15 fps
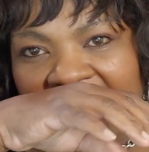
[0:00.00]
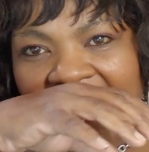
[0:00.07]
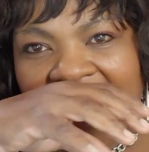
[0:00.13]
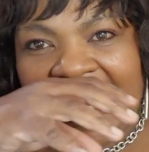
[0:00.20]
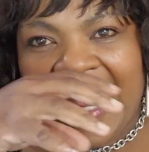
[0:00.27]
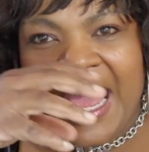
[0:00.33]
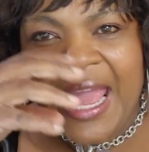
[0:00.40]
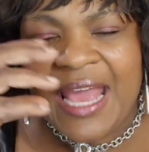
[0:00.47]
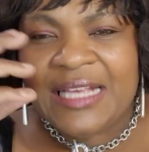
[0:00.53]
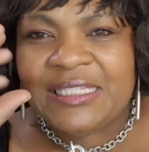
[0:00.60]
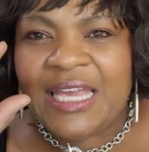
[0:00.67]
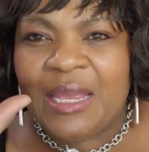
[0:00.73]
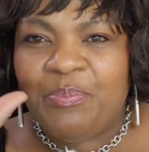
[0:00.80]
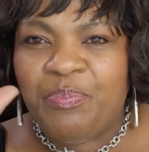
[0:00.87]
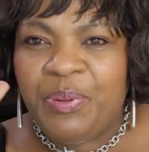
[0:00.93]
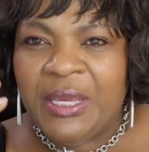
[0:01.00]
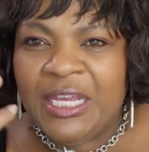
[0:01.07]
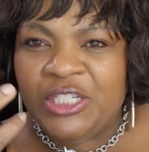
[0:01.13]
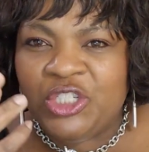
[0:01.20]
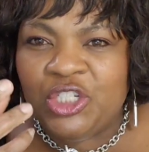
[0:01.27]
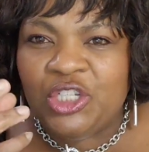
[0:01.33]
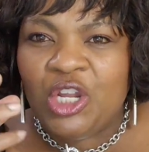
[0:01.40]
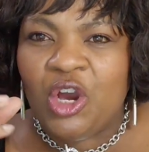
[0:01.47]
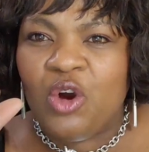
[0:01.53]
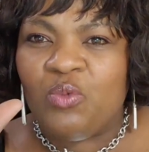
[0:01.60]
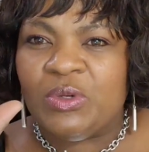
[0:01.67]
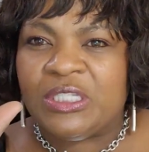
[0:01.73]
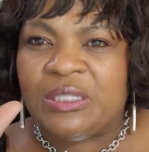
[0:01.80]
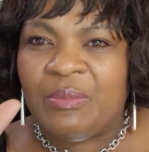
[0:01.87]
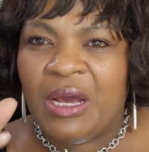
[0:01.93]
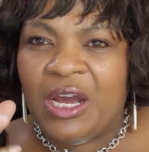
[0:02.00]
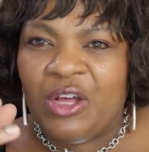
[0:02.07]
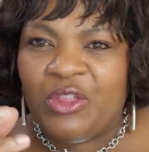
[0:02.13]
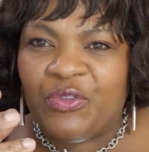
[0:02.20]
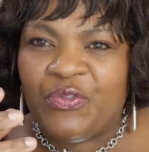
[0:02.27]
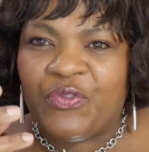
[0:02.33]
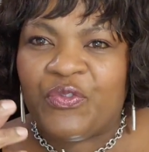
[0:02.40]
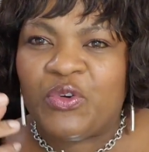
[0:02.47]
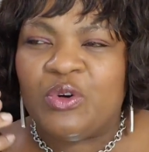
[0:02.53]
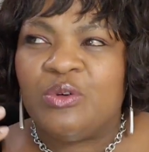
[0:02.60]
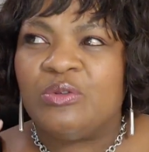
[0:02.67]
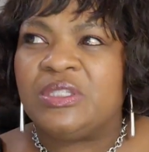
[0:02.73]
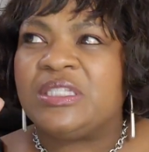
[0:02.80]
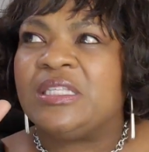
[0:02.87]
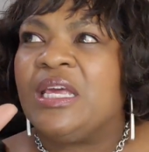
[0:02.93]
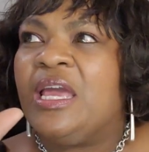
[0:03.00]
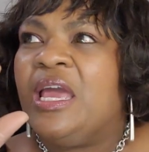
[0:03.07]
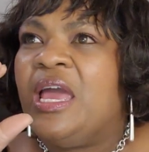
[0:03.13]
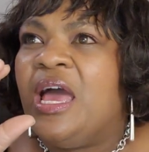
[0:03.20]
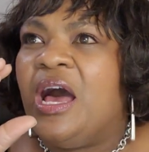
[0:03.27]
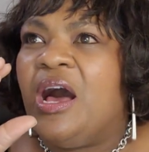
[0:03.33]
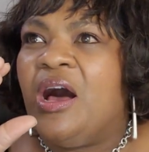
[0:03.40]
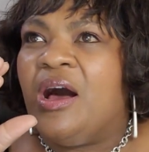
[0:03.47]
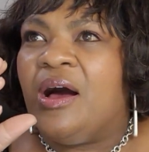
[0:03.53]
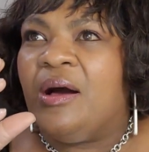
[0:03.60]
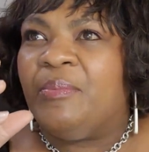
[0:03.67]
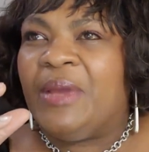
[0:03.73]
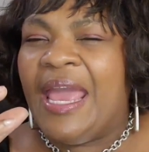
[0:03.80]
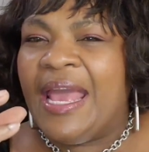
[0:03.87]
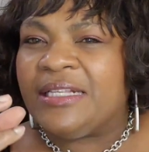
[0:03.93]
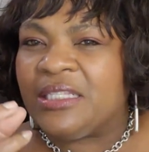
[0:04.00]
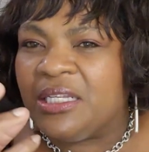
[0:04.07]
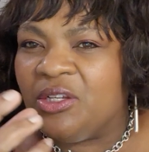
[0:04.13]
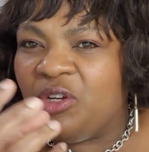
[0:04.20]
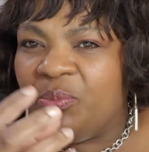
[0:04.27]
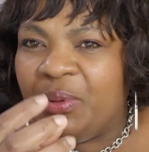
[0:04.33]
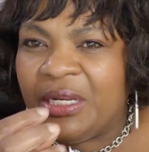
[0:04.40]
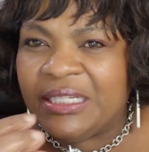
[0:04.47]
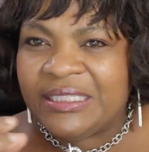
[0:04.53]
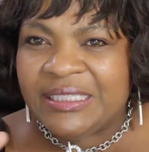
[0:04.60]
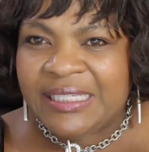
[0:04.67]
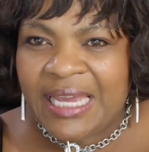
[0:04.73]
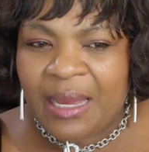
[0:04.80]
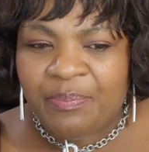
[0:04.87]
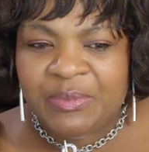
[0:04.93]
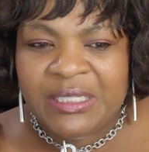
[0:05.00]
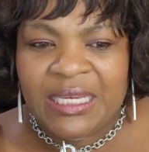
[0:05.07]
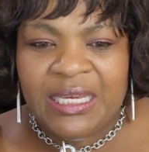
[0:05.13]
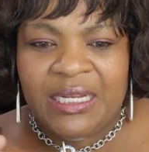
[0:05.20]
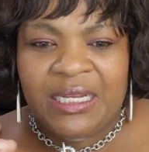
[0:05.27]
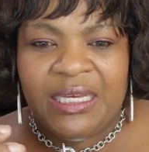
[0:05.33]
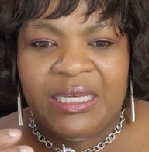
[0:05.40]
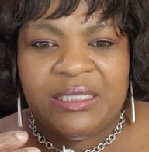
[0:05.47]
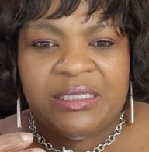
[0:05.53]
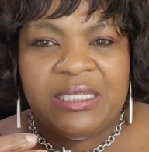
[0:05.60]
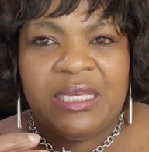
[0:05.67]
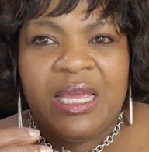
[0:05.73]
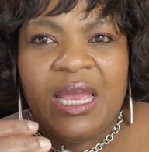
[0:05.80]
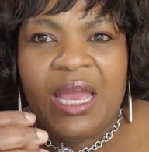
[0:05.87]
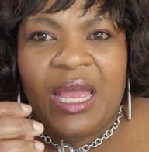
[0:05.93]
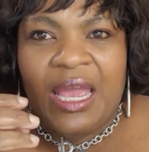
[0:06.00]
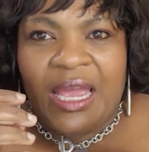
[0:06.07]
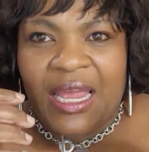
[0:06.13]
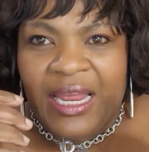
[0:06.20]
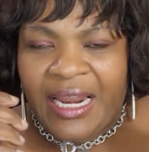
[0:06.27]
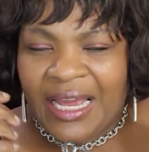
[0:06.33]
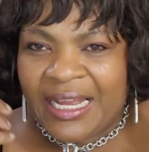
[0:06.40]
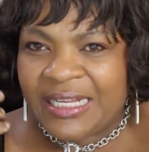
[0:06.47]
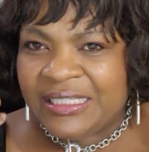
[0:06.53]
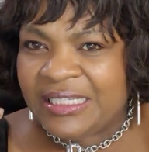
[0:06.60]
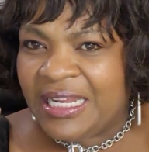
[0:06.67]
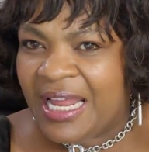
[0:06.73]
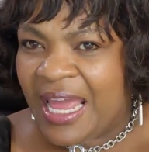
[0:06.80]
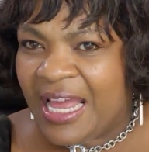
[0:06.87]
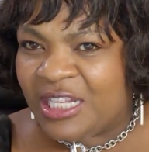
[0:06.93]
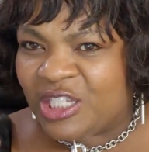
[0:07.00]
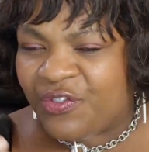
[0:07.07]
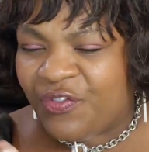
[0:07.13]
It has a peachy note with some other fruits. It has a little bit of depth in it. And like I said, it has